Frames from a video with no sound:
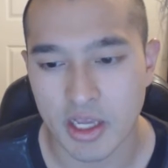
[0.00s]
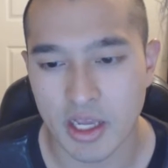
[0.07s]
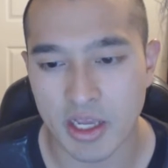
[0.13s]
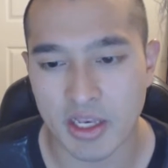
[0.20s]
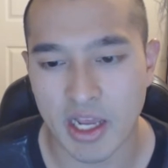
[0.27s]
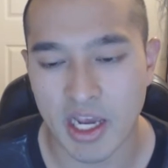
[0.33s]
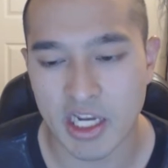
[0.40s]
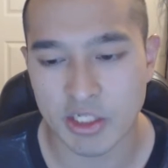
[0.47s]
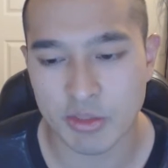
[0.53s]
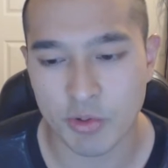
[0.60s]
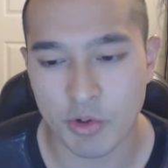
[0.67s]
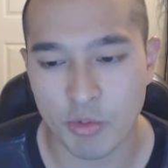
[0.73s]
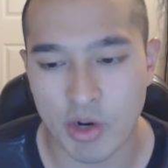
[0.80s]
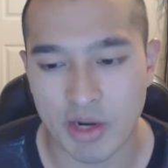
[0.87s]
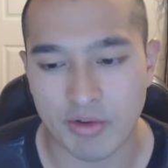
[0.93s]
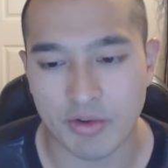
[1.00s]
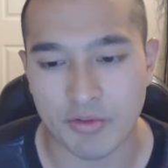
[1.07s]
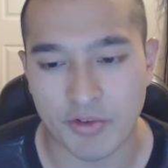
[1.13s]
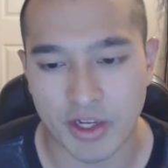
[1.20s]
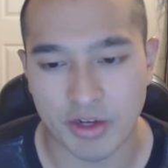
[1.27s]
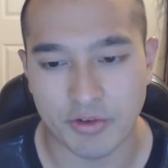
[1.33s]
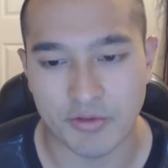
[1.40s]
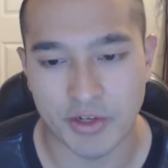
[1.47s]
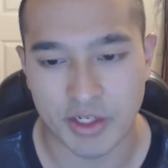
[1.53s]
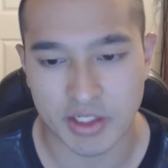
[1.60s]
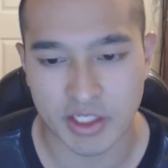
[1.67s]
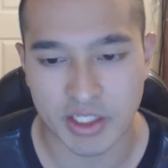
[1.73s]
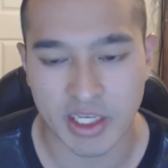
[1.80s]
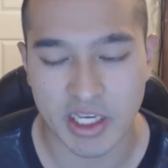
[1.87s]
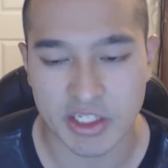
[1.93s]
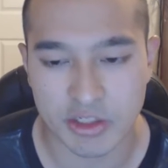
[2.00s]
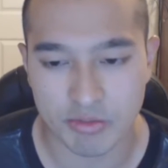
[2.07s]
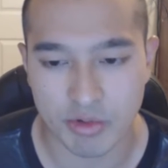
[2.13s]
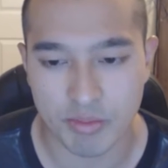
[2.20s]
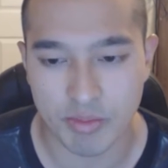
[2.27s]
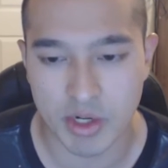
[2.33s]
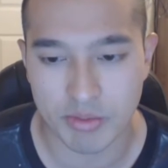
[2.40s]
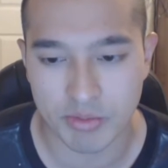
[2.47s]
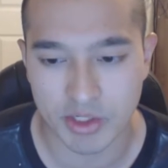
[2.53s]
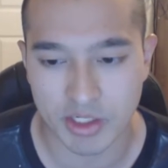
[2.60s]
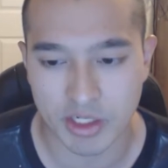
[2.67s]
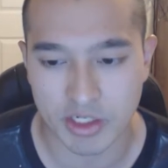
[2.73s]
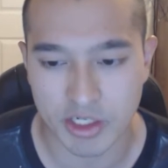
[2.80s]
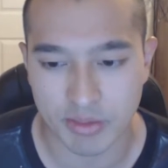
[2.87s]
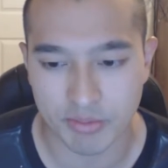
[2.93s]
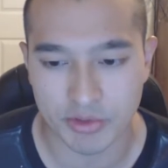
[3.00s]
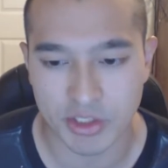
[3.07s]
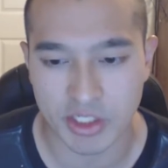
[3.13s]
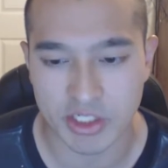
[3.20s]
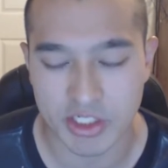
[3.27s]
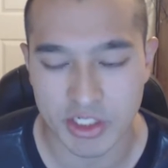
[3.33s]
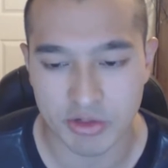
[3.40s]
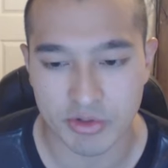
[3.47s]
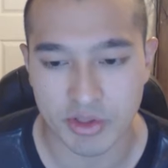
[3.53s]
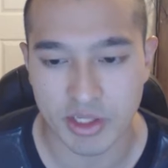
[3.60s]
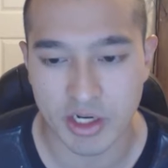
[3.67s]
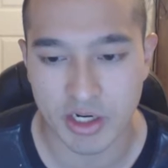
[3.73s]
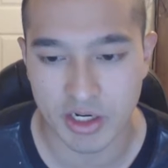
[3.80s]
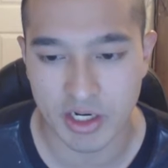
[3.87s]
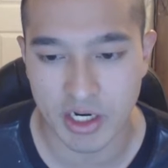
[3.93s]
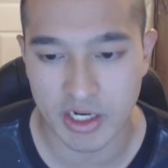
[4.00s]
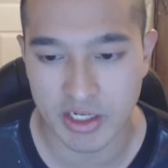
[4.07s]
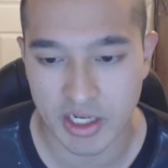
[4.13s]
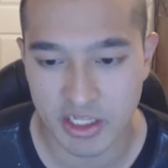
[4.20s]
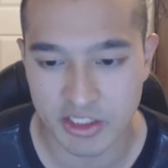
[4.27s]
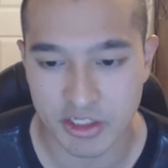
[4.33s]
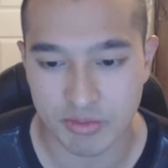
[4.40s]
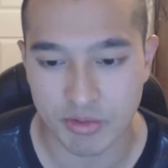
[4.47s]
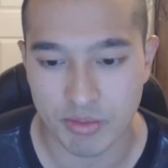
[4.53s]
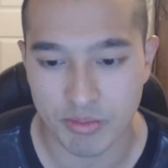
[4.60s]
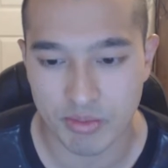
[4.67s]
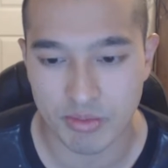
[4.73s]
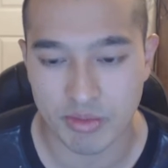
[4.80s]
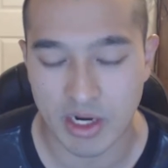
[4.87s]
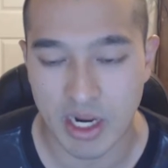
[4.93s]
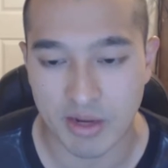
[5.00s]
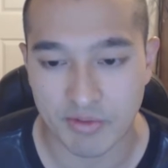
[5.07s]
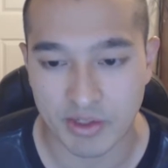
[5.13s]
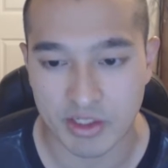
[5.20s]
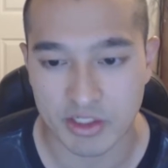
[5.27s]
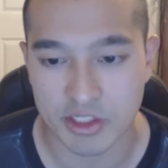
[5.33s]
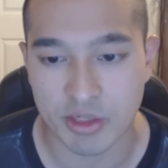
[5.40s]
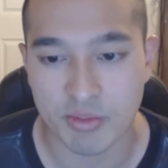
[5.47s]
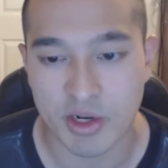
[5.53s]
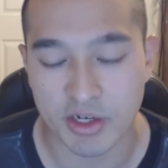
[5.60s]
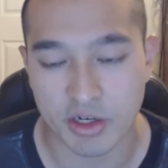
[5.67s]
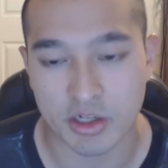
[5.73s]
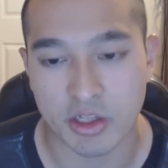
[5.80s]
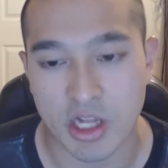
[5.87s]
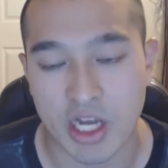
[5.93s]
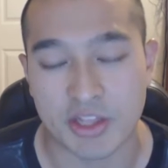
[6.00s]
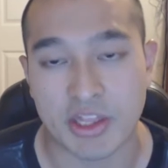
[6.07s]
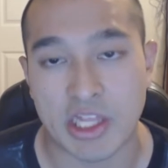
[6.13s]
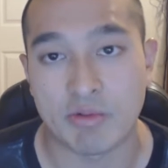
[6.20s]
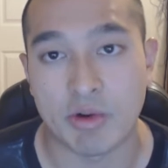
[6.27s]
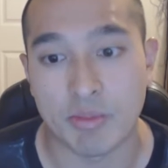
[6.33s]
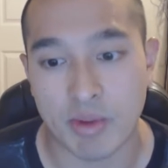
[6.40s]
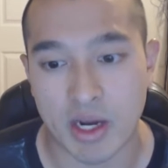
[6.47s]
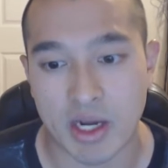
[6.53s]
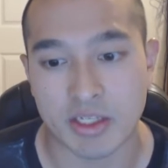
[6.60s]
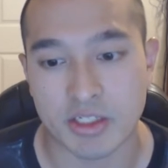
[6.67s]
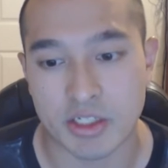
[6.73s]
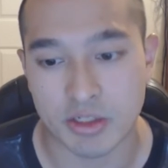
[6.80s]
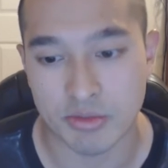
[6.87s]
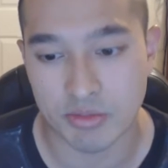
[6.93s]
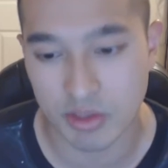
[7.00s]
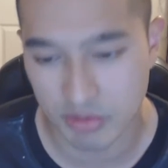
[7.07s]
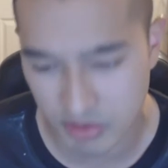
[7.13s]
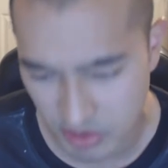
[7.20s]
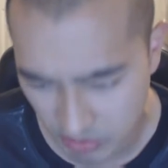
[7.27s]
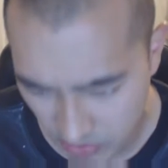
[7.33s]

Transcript: And as for Waver Velvet, he ends up remembering a couple things here and there and ends up having some kind of cloth that reminds him of